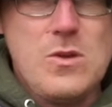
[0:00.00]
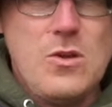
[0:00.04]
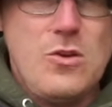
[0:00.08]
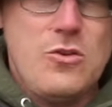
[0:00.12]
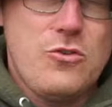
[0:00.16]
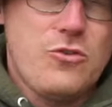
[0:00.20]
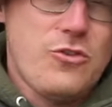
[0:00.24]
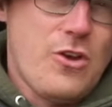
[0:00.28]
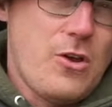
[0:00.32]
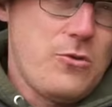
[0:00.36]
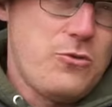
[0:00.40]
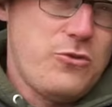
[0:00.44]

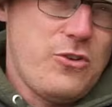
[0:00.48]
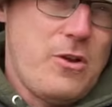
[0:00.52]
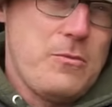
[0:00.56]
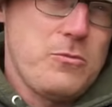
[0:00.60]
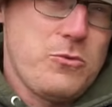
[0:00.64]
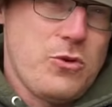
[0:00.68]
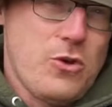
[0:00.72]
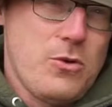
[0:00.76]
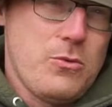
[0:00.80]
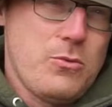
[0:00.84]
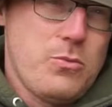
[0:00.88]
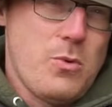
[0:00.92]
So
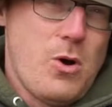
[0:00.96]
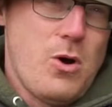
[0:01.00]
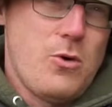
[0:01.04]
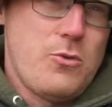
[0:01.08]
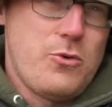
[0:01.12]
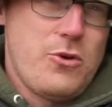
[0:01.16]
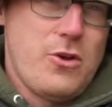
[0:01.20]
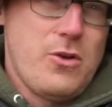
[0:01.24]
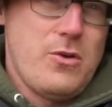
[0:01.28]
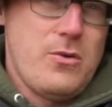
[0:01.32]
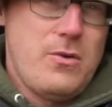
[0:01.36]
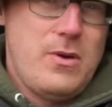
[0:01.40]
sometimes what
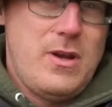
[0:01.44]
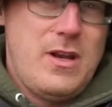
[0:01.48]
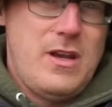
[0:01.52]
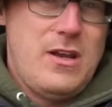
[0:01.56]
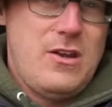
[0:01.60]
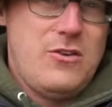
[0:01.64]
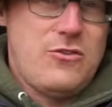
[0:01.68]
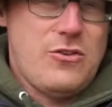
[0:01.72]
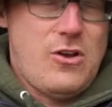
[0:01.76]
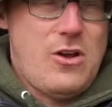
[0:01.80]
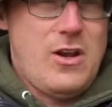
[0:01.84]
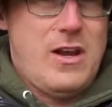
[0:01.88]
I'll do
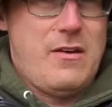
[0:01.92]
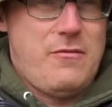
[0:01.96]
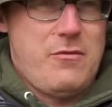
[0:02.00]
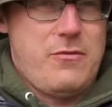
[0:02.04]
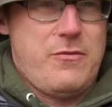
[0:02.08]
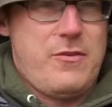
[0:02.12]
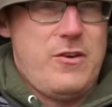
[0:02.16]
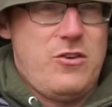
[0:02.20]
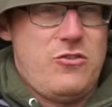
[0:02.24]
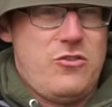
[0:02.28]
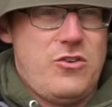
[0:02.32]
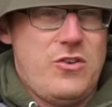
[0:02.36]
is I'll have a
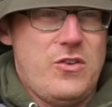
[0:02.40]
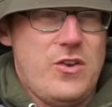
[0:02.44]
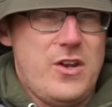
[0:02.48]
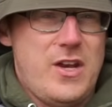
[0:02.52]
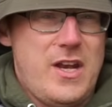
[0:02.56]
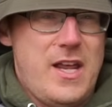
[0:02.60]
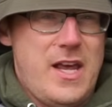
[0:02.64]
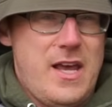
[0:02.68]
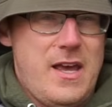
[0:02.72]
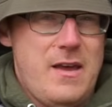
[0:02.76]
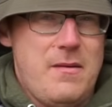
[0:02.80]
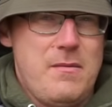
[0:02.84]
fish in the
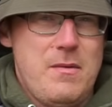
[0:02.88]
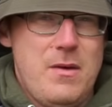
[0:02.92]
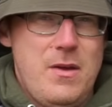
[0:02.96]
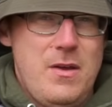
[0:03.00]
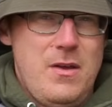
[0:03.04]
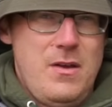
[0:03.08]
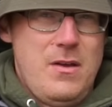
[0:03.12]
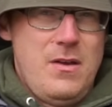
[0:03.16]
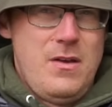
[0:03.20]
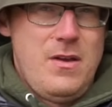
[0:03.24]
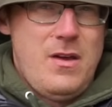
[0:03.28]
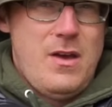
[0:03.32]
net,
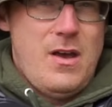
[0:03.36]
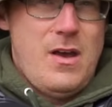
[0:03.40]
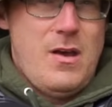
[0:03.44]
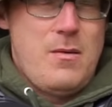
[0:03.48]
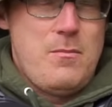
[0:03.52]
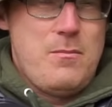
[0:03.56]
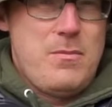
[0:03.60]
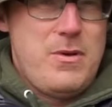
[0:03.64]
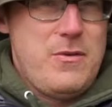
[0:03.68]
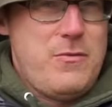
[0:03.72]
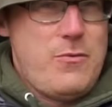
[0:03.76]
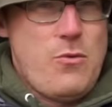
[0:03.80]

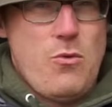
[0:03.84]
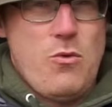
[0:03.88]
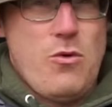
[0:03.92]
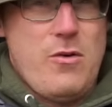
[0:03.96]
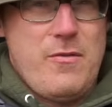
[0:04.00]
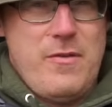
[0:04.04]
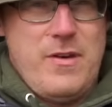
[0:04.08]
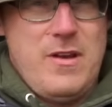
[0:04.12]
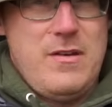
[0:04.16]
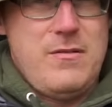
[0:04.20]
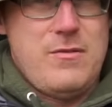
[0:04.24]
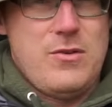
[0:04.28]

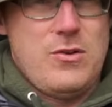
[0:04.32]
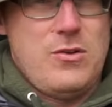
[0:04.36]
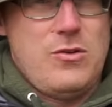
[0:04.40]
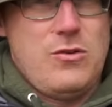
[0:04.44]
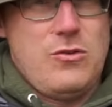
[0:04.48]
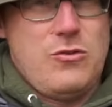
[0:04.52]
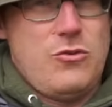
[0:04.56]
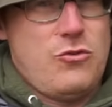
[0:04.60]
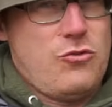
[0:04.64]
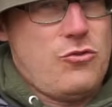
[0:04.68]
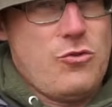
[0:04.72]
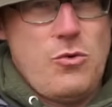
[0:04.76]
before I've
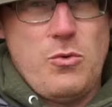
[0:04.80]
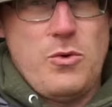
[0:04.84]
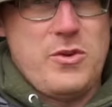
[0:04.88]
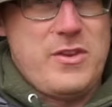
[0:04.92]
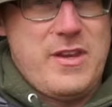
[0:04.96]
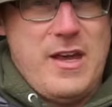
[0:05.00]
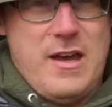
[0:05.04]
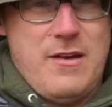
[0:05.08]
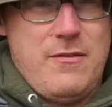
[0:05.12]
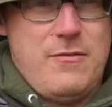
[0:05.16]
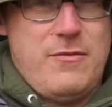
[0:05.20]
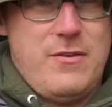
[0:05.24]
even
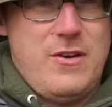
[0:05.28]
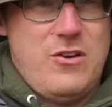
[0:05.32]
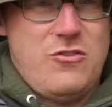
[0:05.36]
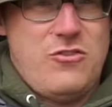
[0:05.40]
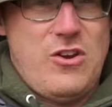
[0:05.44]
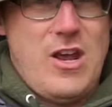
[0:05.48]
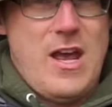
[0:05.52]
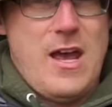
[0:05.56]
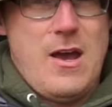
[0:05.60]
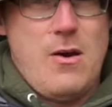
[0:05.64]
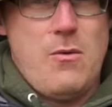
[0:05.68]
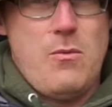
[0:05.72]
sorted that
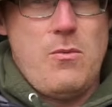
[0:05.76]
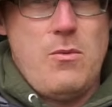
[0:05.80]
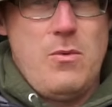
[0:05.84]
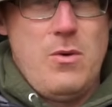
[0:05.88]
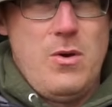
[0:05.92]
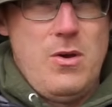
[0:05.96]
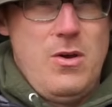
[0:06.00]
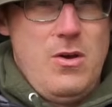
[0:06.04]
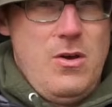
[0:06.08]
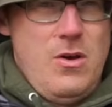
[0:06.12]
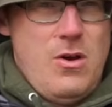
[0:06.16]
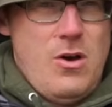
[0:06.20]
fish out.
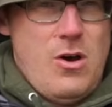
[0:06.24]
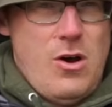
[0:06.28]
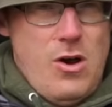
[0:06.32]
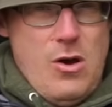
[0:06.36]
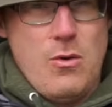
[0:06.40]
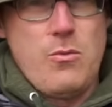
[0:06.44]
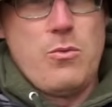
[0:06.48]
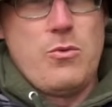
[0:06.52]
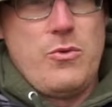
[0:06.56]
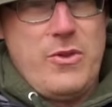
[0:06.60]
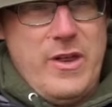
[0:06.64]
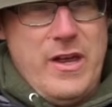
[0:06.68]

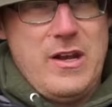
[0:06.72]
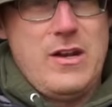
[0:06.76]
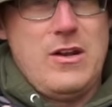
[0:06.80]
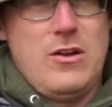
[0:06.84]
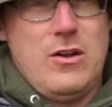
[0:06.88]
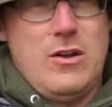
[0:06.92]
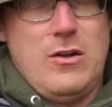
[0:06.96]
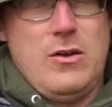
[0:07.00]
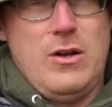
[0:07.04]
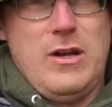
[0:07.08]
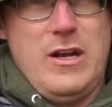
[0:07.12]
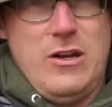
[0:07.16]
I will
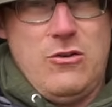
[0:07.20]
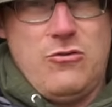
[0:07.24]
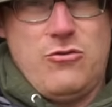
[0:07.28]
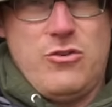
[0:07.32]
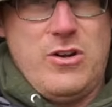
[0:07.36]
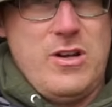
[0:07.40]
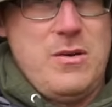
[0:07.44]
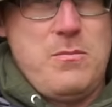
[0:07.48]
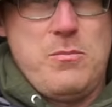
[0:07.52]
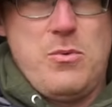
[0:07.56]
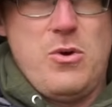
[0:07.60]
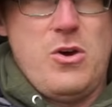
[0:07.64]
then
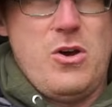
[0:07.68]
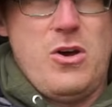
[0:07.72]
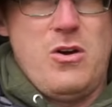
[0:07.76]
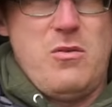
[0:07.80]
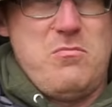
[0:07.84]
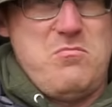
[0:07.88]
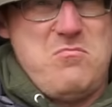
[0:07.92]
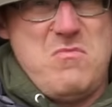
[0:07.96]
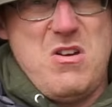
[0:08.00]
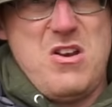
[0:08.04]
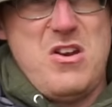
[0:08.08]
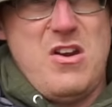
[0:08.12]
literally put
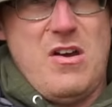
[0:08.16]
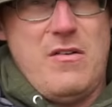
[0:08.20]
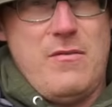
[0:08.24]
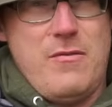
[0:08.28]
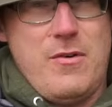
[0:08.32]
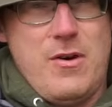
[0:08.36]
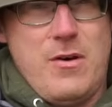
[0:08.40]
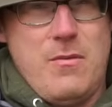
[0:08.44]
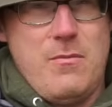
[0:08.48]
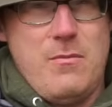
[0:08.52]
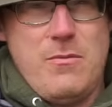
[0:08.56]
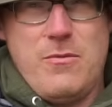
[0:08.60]

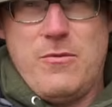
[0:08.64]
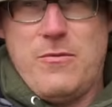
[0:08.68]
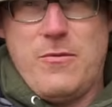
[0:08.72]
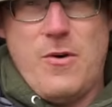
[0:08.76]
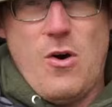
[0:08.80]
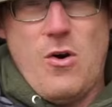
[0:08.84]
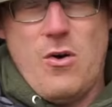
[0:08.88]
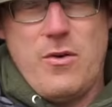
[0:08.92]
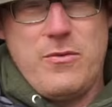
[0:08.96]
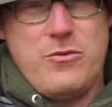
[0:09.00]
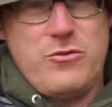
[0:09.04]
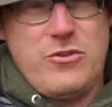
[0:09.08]
another
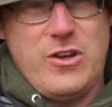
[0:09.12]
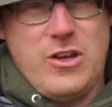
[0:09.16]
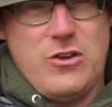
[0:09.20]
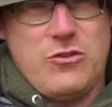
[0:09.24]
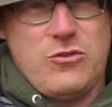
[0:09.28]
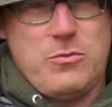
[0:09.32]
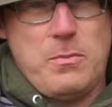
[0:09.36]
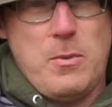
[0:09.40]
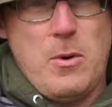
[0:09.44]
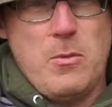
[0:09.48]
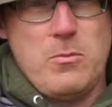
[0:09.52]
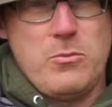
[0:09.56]

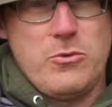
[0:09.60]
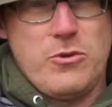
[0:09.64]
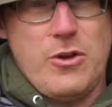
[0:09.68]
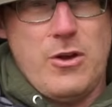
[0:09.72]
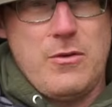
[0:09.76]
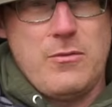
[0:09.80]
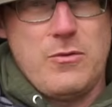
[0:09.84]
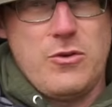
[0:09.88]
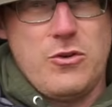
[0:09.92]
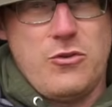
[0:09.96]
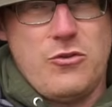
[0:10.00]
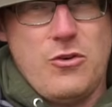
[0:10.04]
5-6 spawns
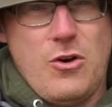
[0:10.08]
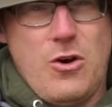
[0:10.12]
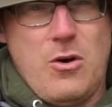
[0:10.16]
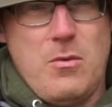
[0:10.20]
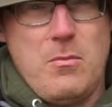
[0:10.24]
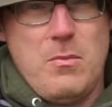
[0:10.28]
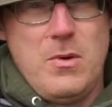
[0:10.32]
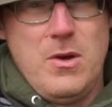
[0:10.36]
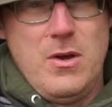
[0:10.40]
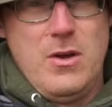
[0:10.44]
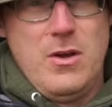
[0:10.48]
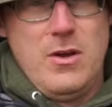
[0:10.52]
over the
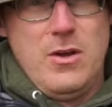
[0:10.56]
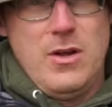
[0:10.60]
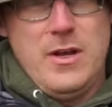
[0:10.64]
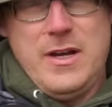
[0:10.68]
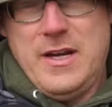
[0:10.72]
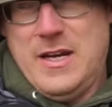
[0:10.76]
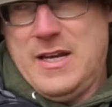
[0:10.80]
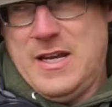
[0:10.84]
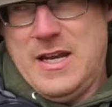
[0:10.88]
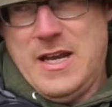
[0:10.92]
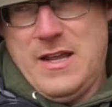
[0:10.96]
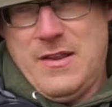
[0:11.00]
top,
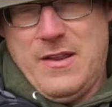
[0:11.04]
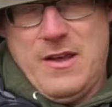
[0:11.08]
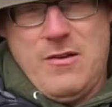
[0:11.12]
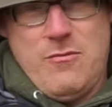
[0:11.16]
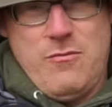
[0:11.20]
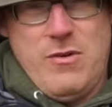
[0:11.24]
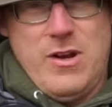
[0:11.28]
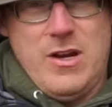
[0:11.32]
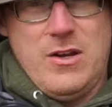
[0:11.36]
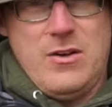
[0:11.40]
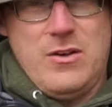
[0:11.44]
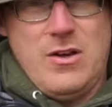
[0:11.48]
get
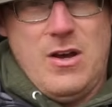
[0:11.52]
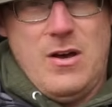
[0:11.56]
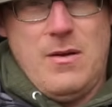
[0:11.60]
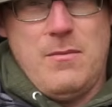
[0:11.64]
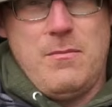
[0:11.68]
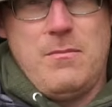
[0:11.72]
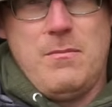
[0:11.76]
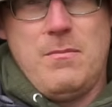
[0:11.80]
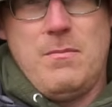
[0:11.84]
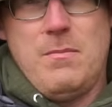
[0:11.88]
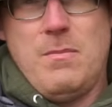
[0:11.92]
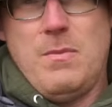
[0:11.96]
that rig
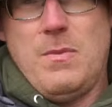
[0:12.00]
done,